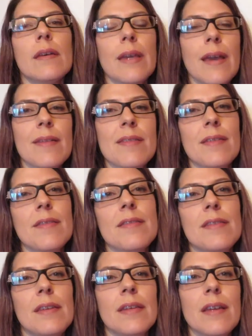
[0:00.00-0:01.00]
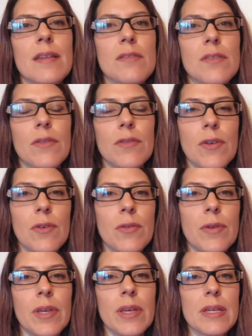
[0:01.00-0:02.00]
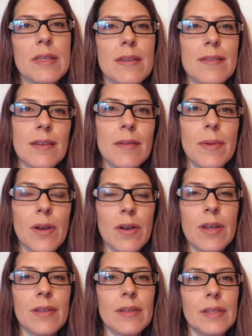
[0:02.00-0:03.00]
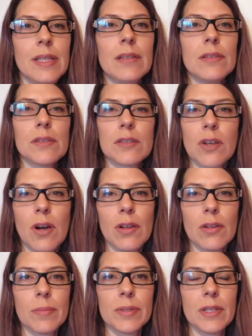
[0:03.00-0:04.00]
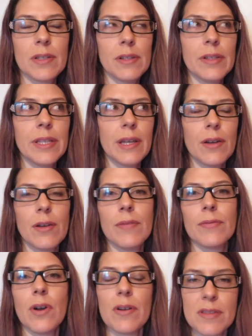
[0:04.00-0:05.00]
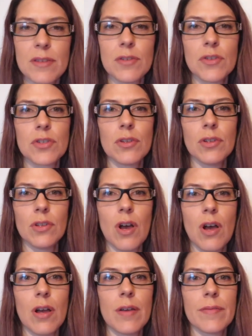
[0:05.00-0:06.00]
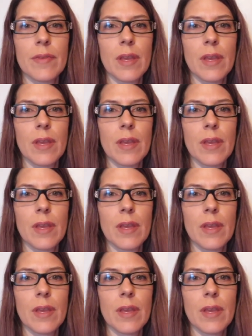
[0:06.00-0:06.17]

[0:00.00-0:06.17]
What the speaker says: Cass Sunstein, in case you don't know who he is an American legal scholar, particularly in the area of constitutional law.